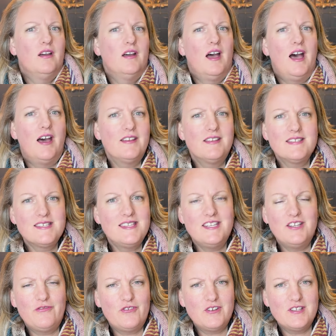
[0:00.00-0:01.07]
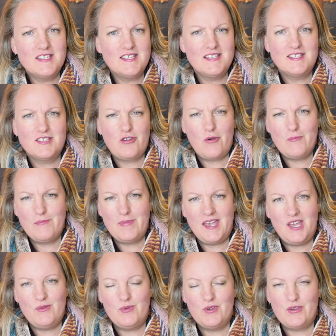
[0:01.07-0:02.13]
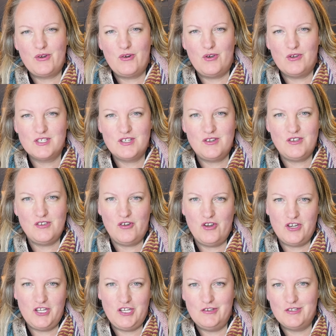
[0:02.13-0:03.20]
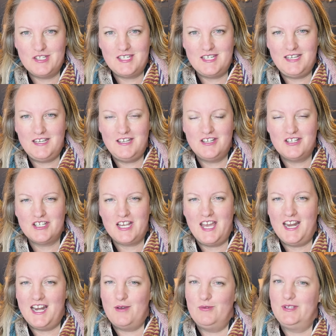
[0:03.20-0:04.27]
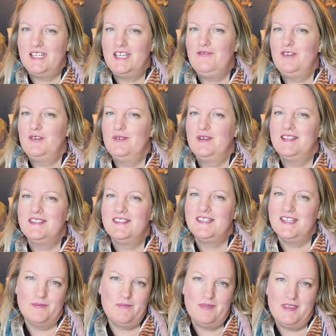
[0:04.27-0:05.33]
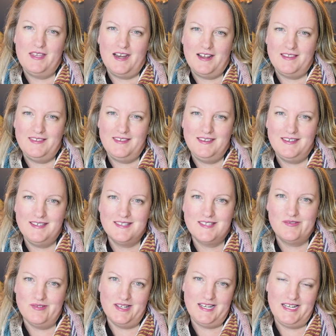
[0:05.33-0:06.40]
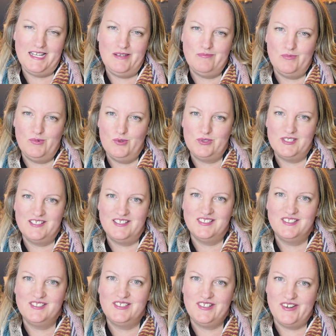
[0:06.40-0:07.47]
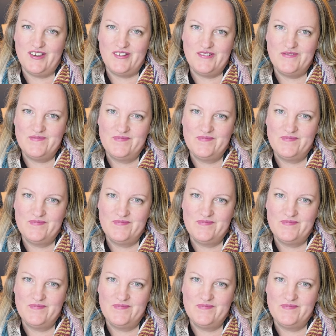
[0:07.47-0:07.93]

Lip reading: How does the differences compare with regards to yarn usage? And I will give you a tip that I think is really important to know.